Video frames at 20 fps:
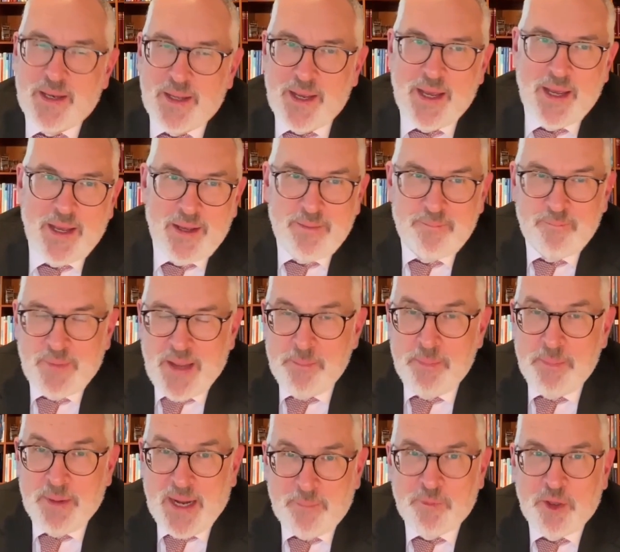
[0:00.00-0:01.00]

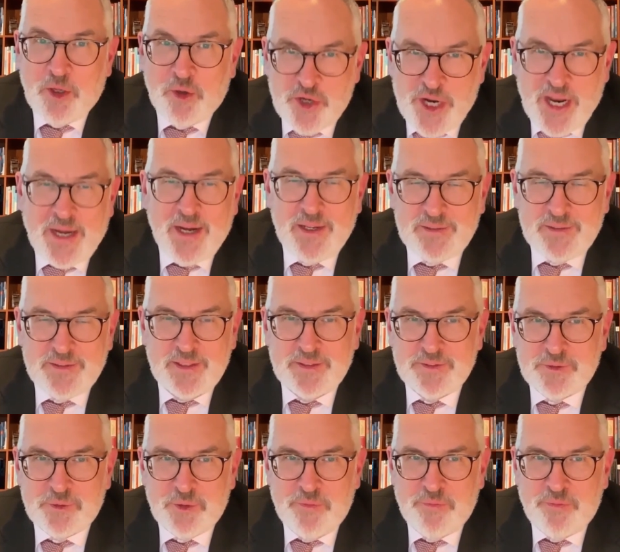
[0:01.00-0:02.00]

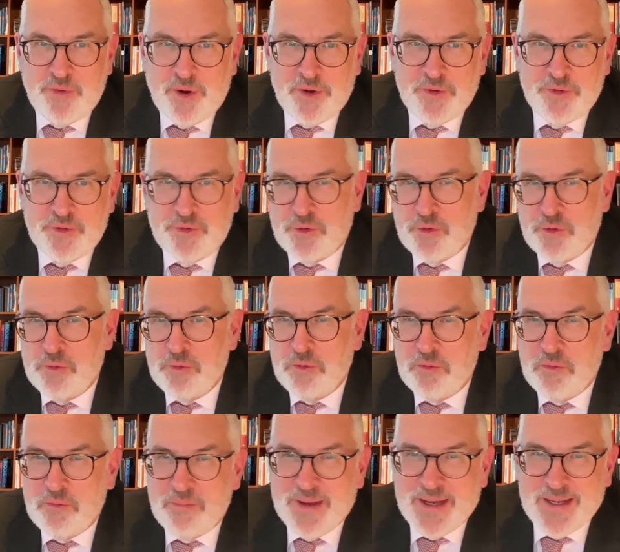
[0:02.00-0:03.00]
Epileptogenesis refers
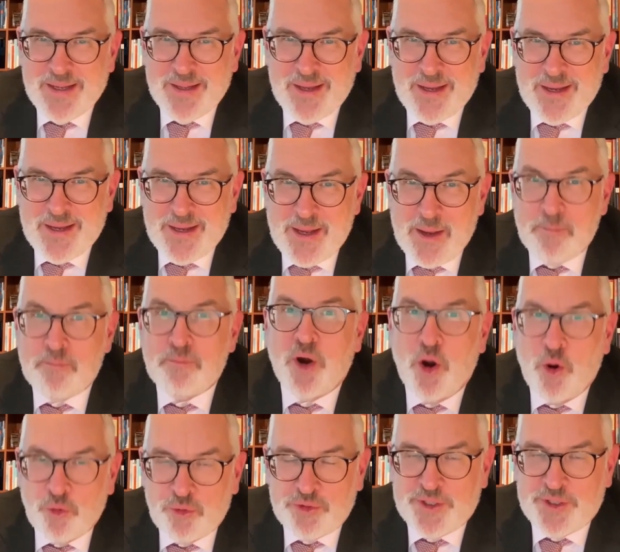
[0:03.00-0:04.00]
to a
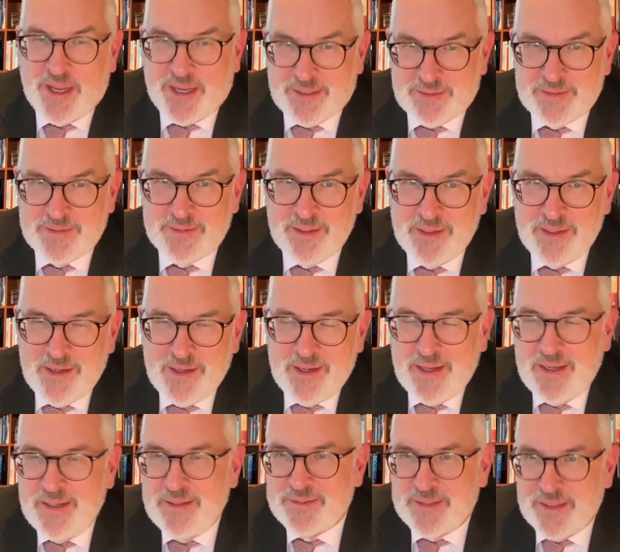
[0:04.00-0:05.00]
process.
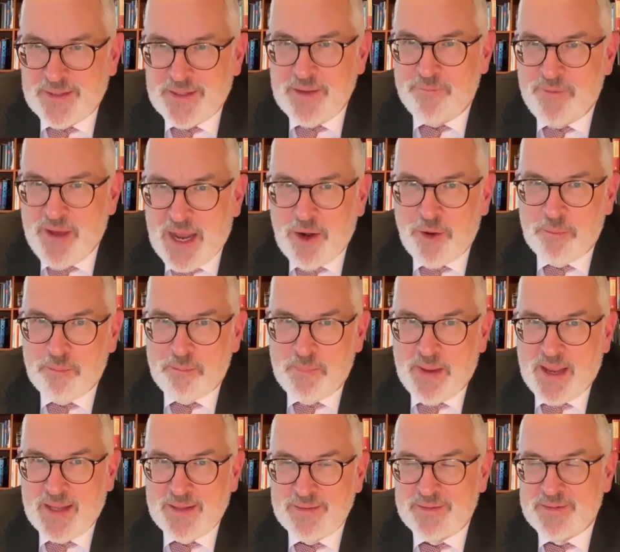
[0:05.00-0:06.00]
It's a
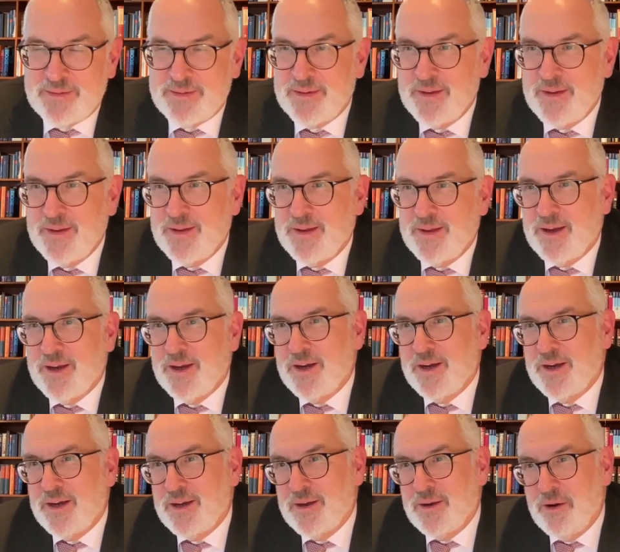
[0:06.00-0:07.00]
development
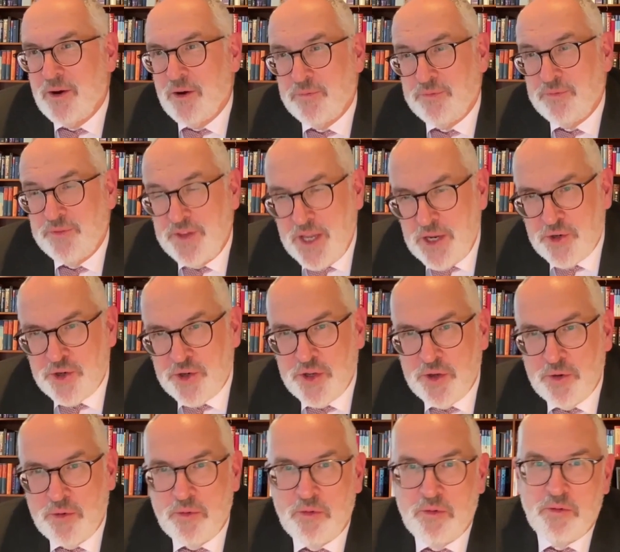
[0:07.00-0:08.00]
of
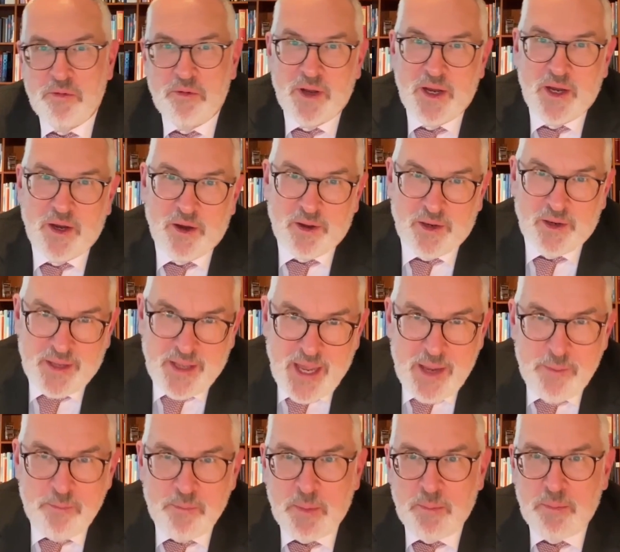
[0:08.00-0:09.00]
tissue
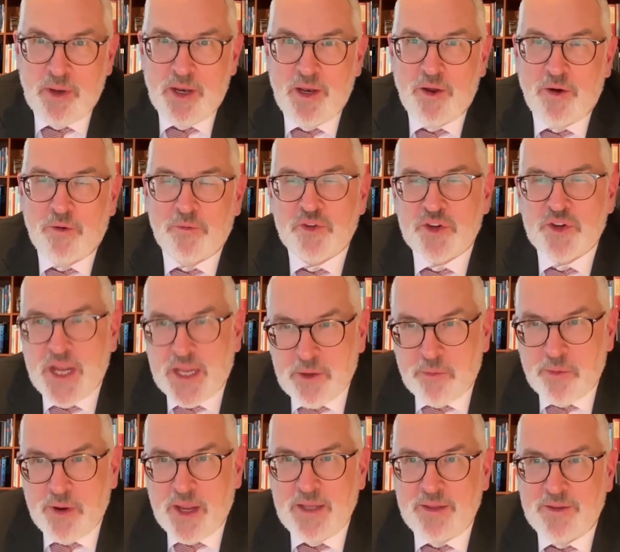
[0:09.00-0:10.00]
capable of
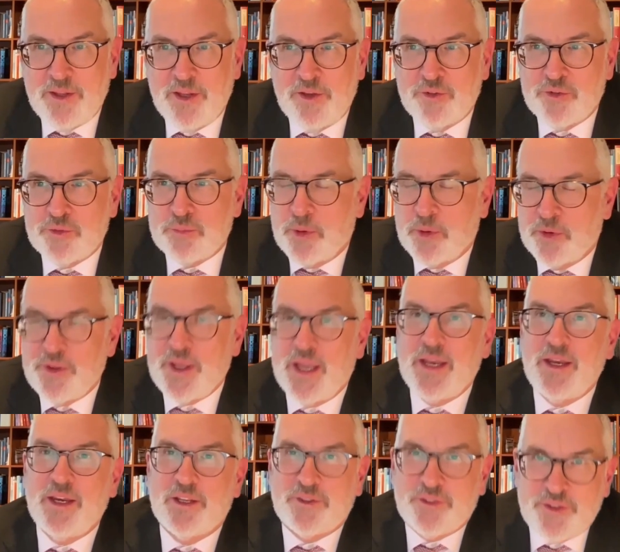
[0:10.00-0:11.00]
generating
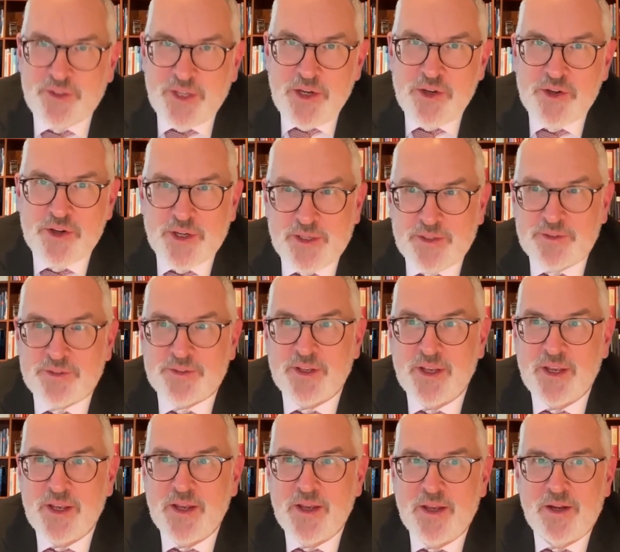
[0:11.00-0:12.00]
spontaneous seizures,
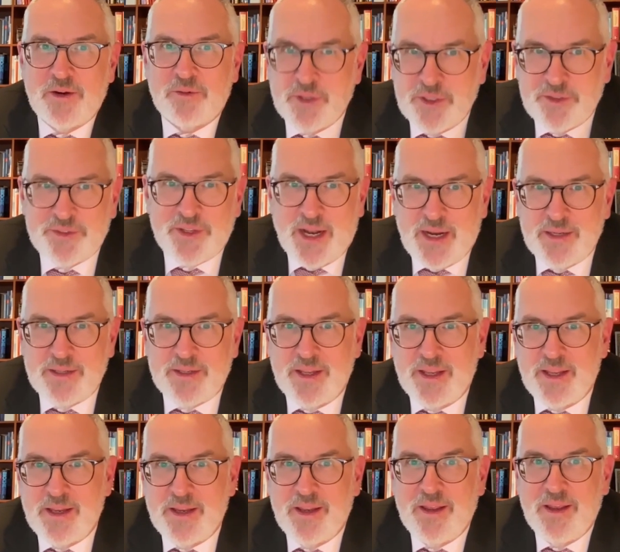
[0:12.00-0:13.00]

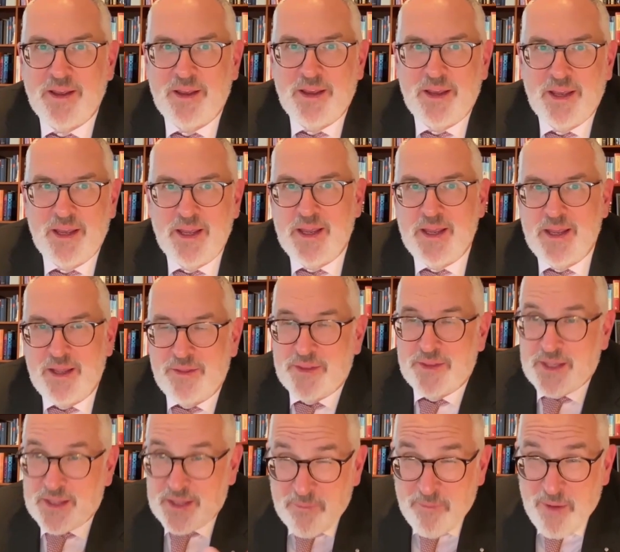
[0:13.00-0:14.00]
resulting in the
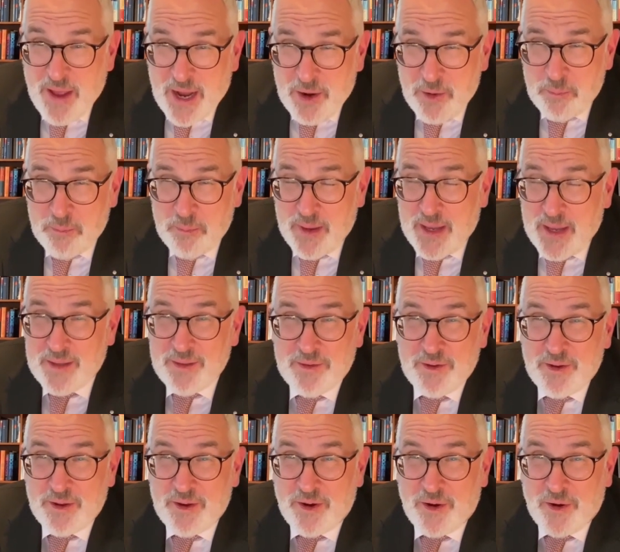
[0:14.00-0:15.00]
development
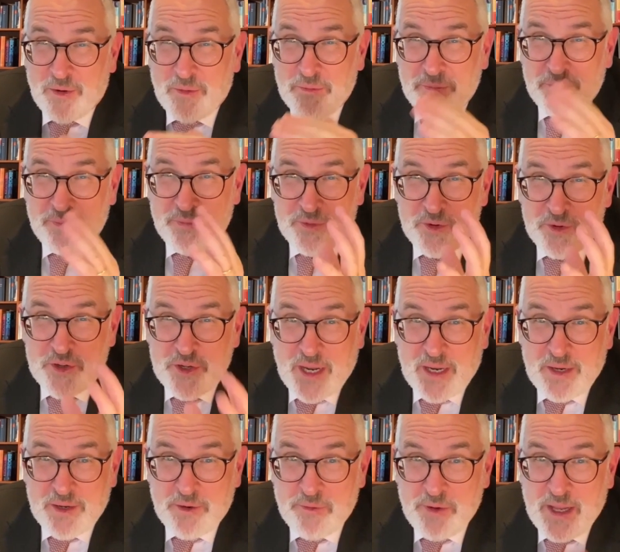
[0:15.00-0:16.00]
of
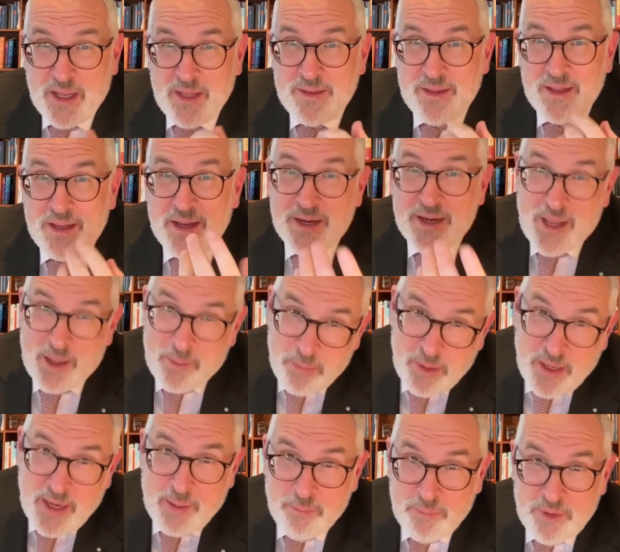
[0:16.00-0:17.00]
generating an
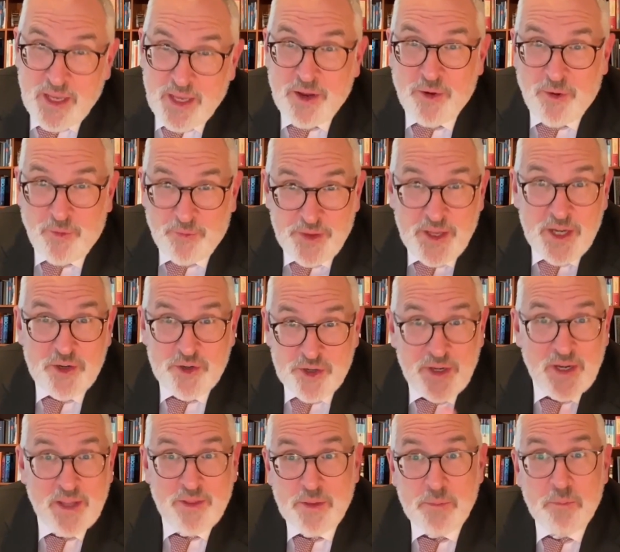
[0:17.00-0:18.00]
epileptic condition
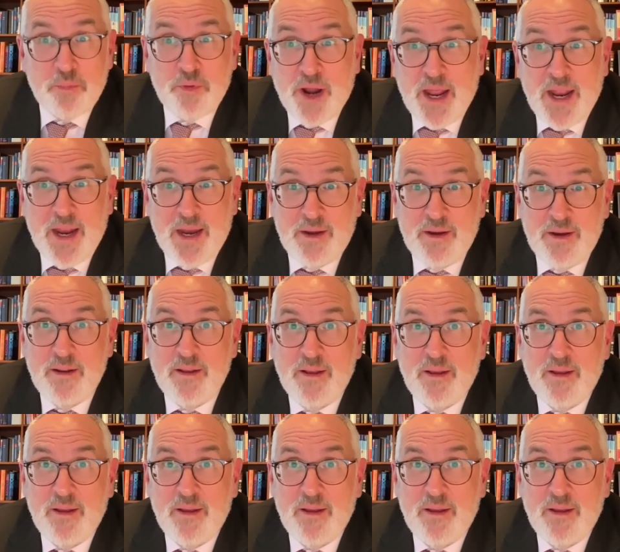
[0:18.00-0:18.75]
in the brain,